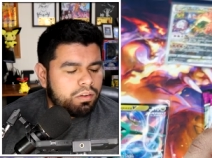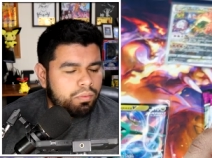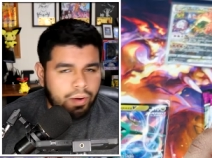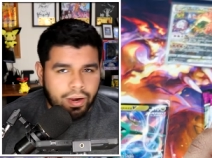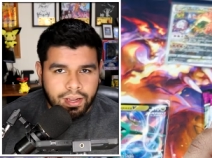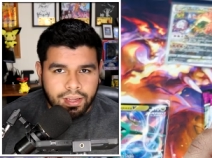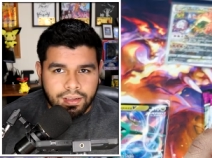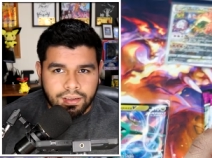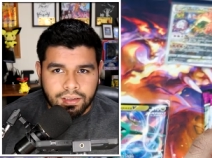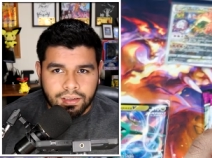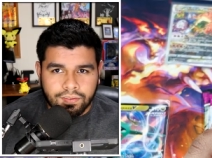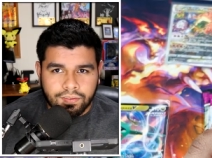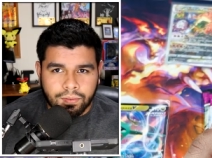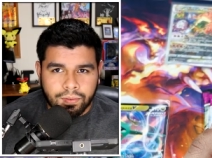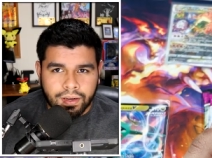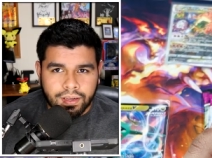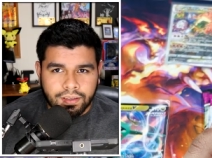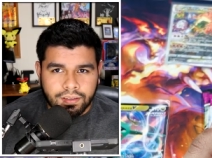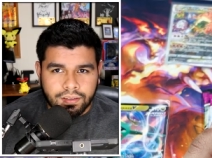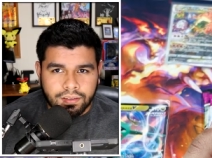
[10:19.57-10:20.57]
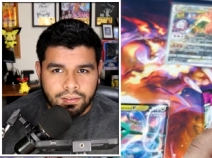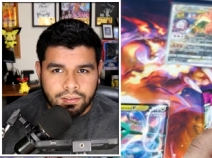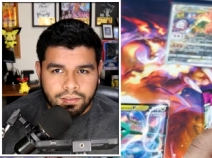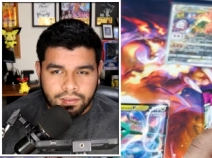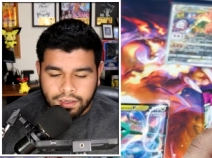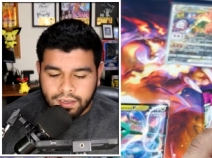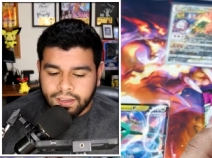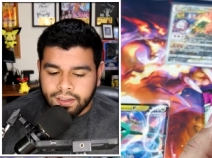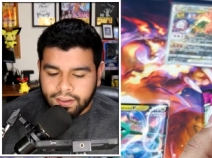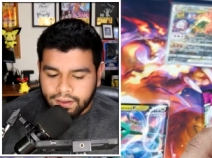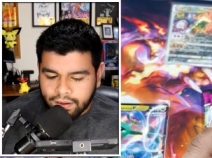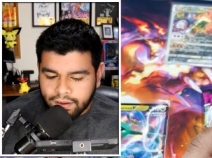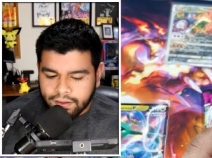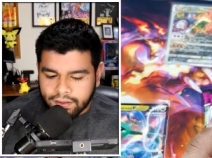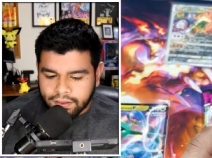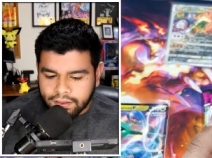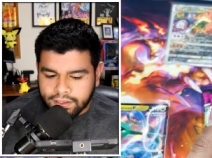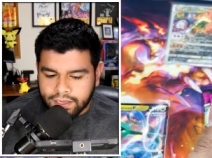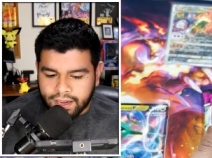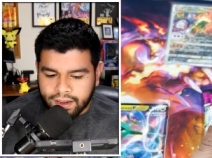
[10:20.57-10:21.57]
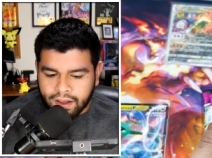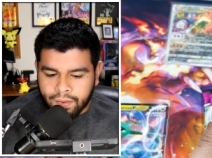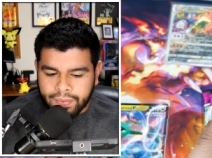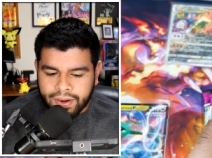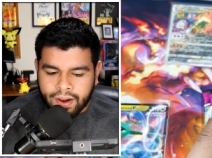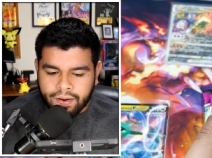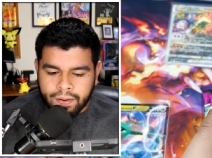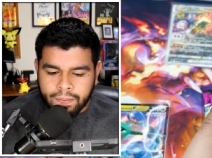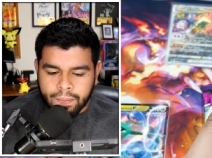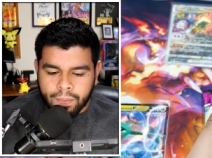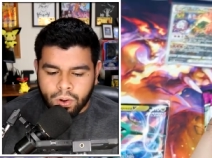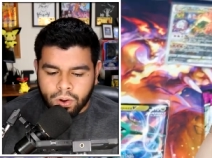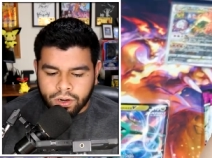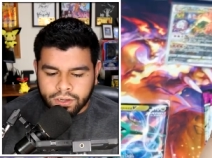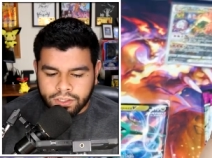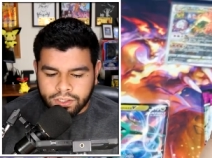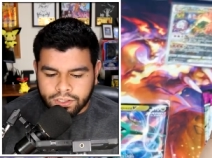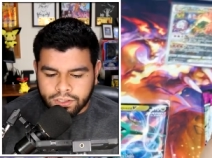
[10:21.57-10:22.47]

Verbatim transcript: Right? All right. Set coming out in March.